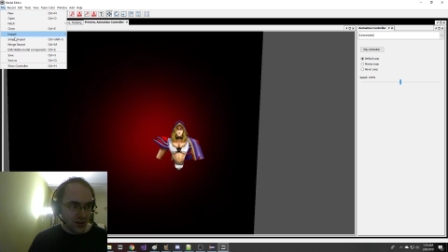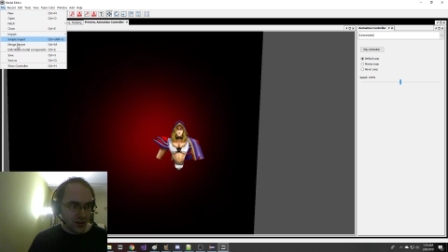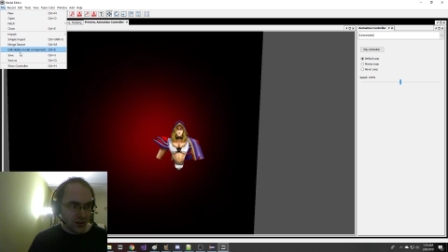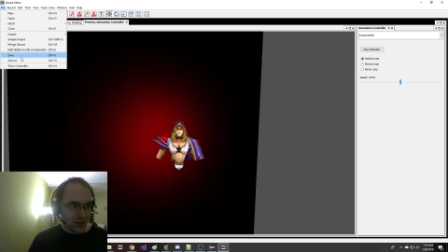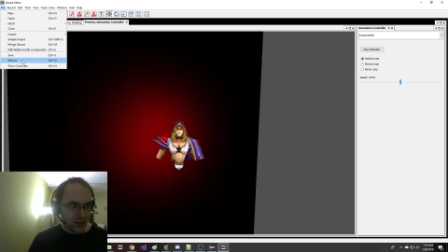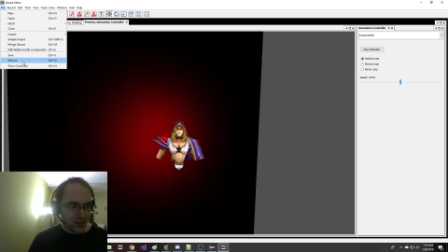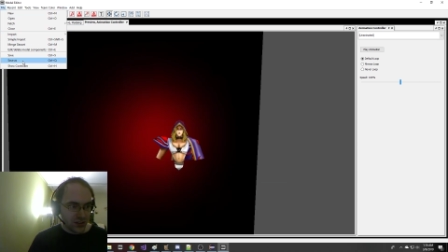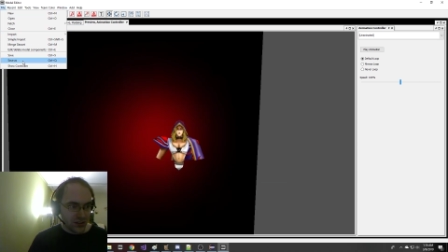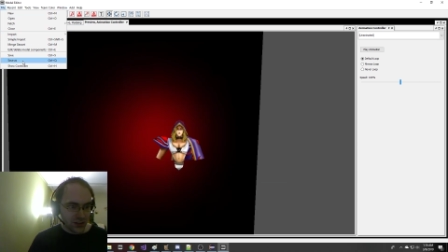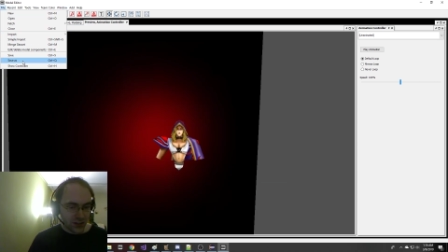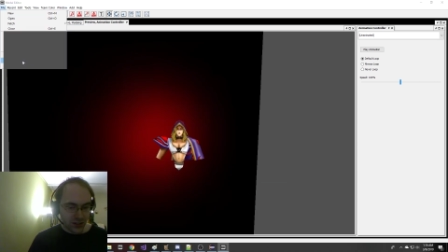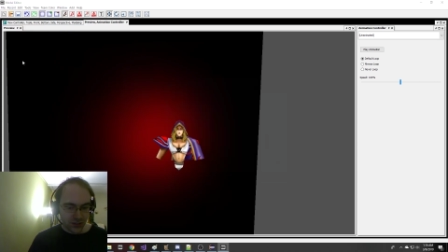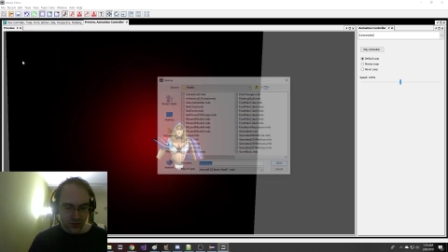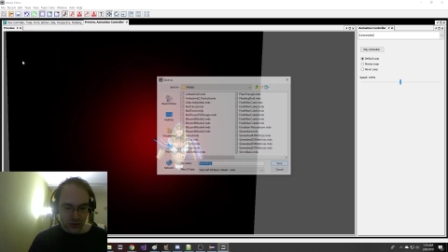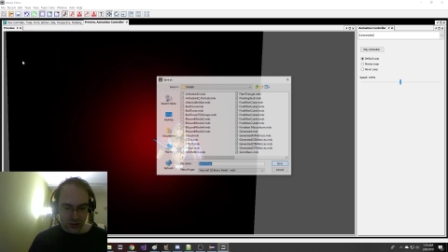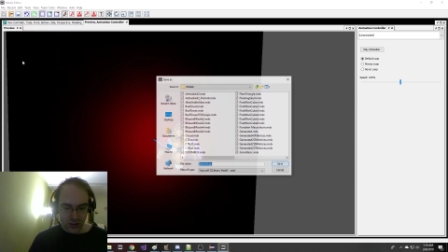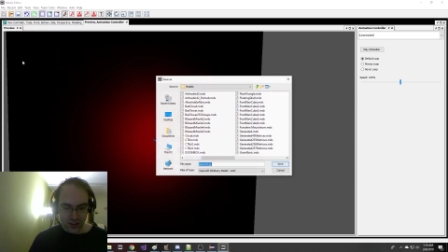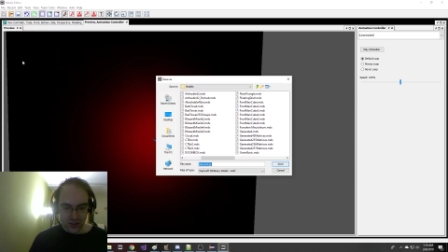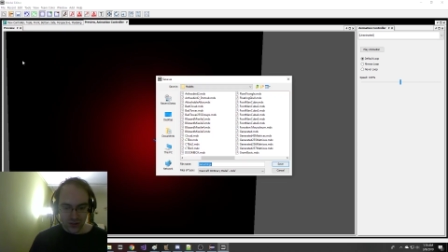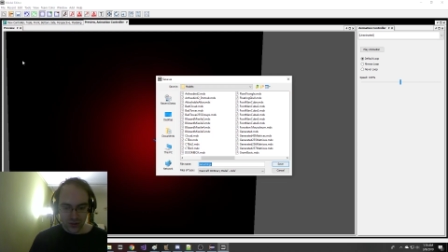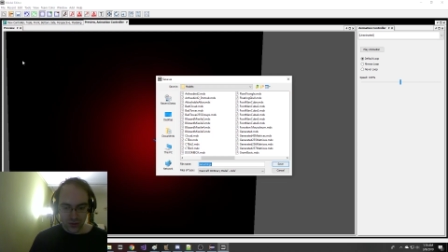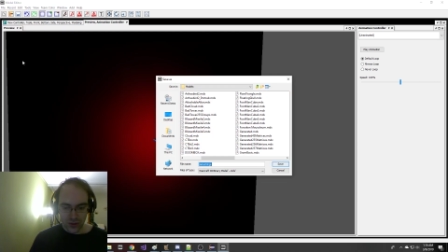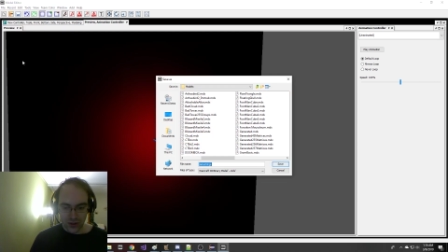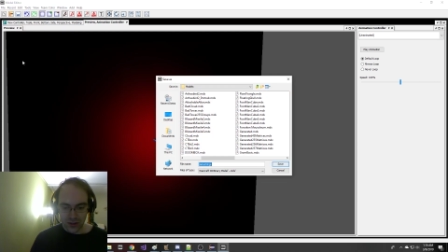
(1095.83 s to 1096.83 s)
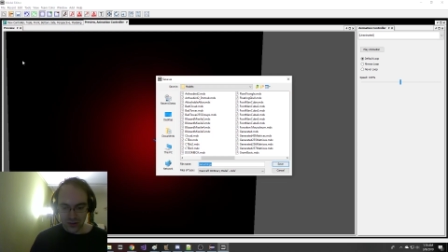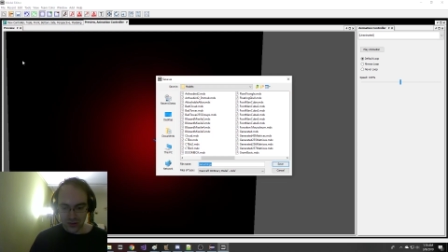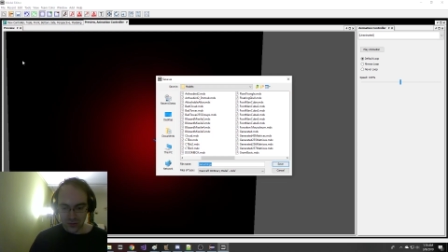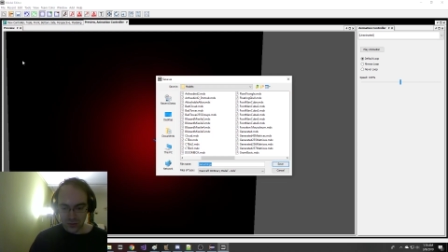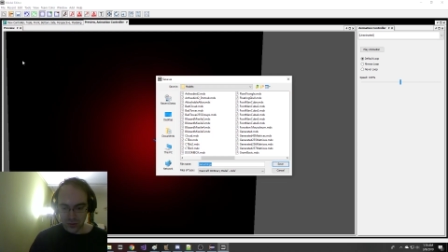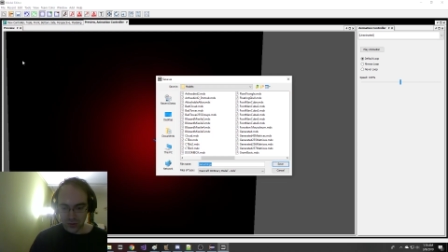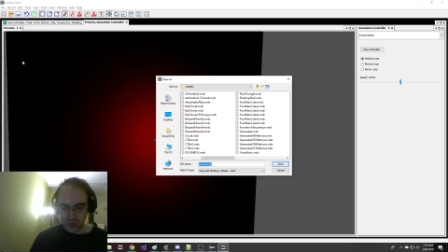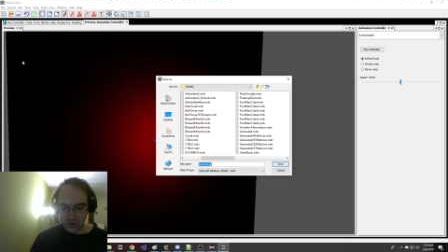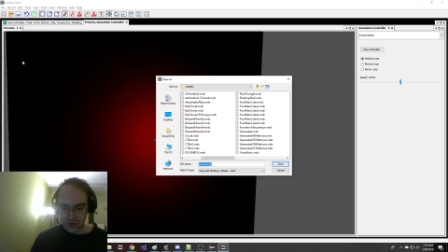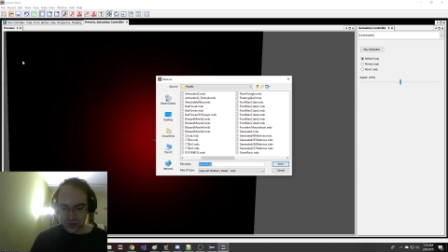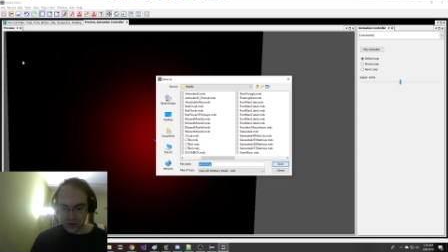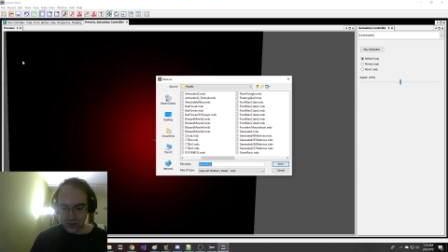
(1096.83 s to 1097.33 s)
let's give Jaina wings a
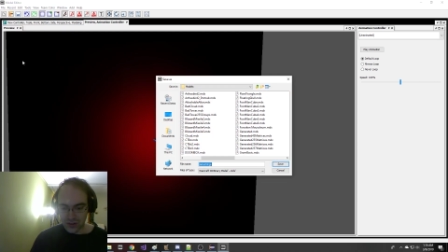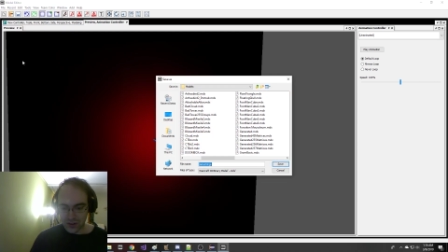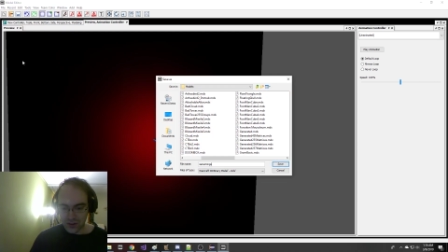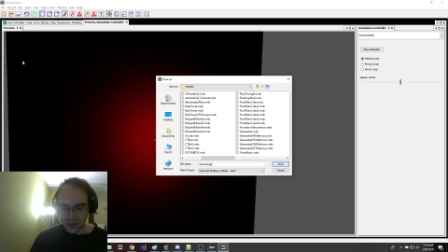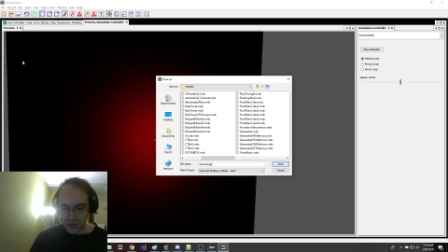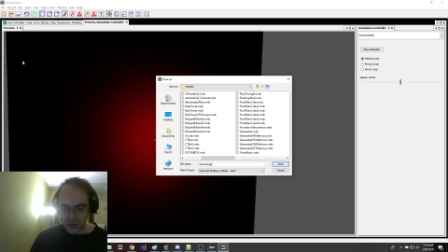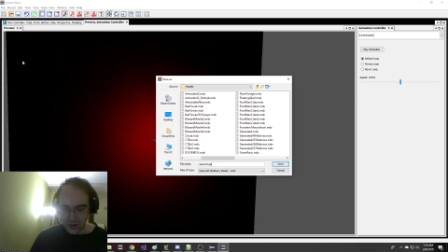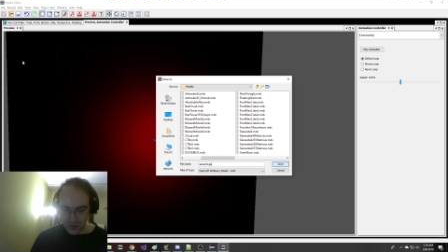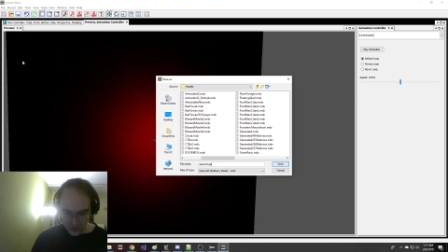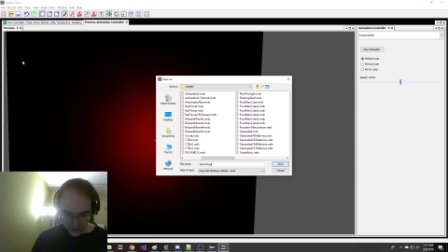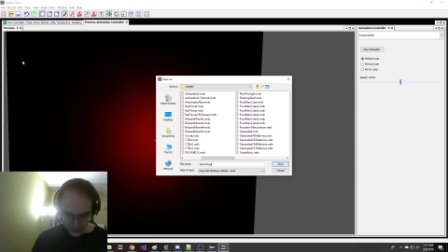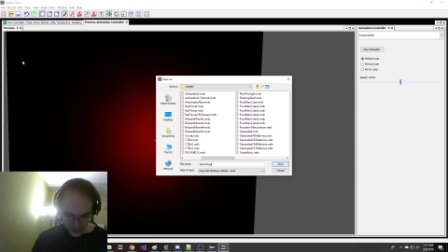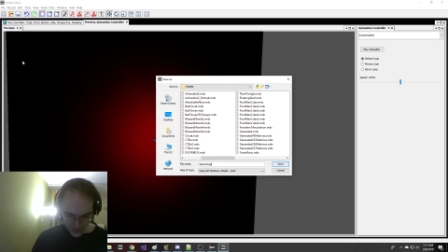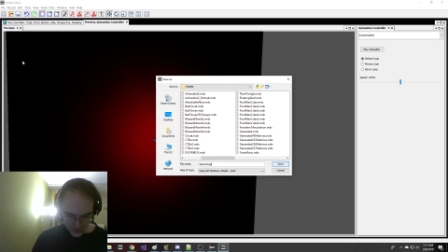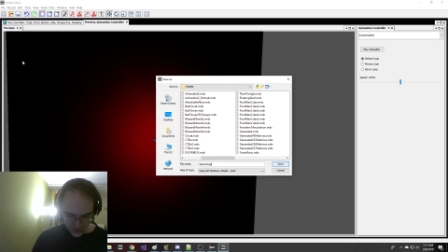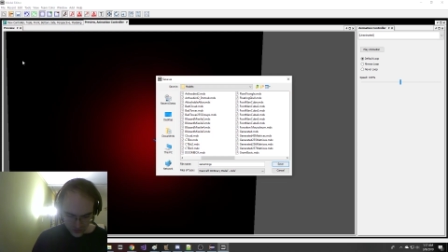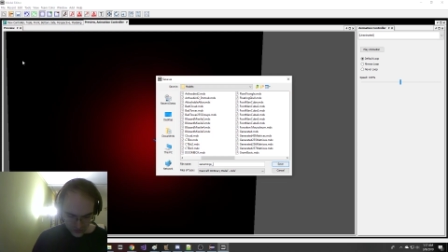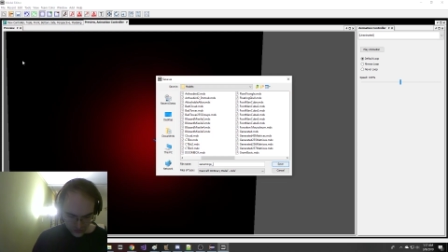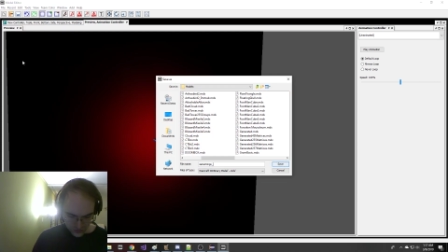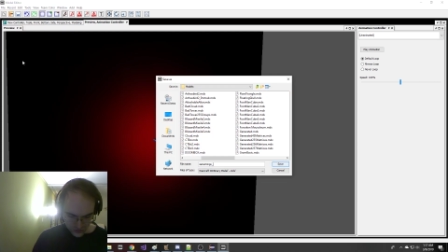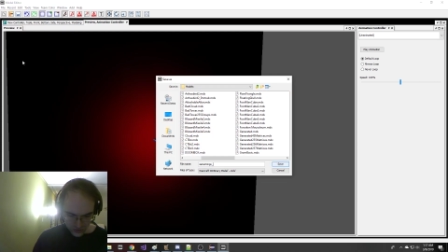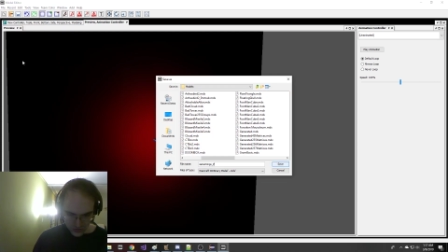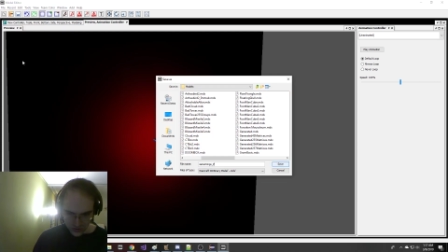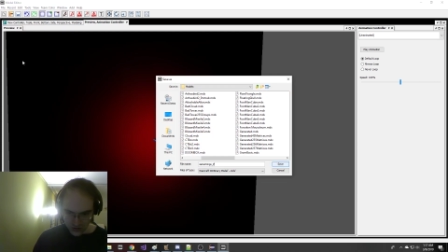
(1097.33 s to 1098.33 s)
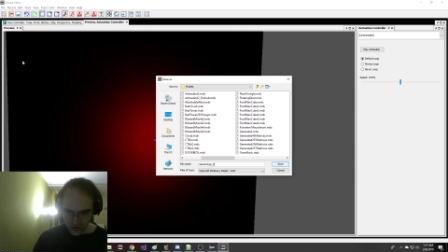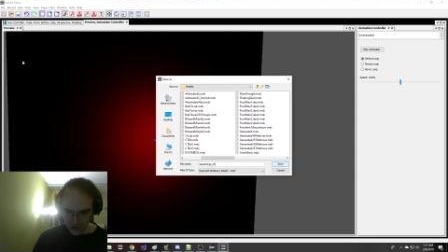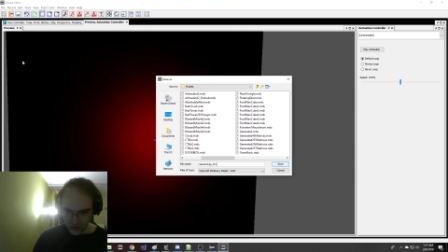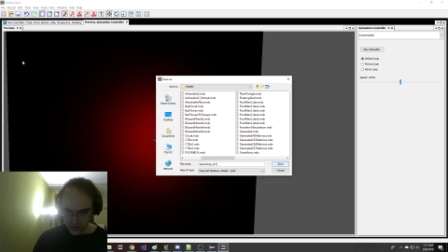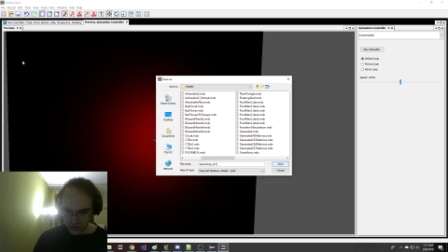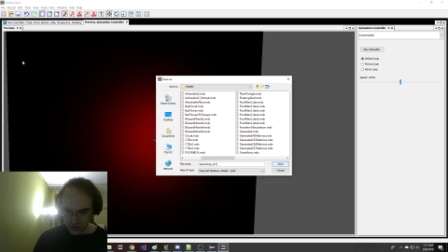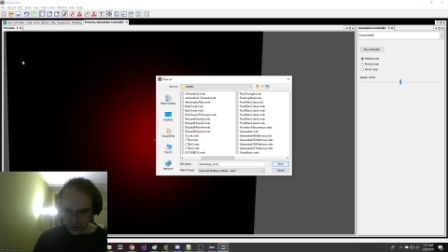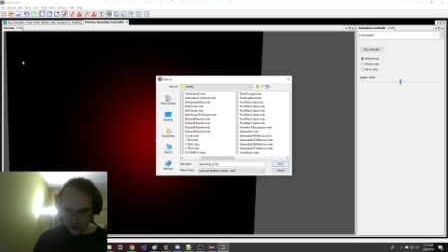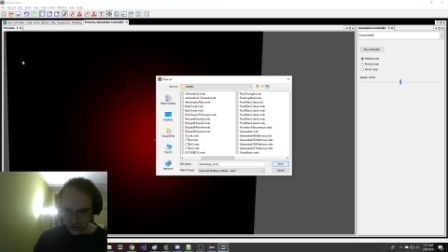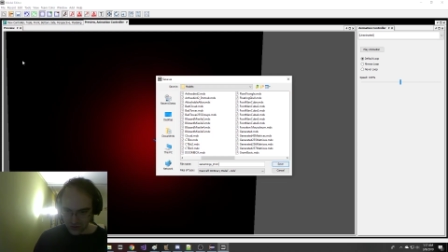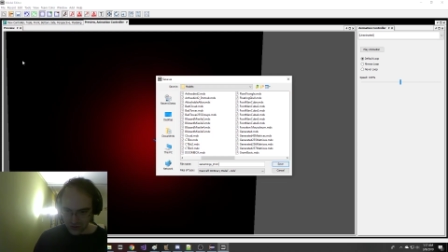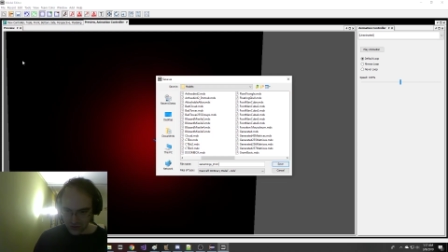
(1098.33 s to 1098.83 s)
portrait, just so it looks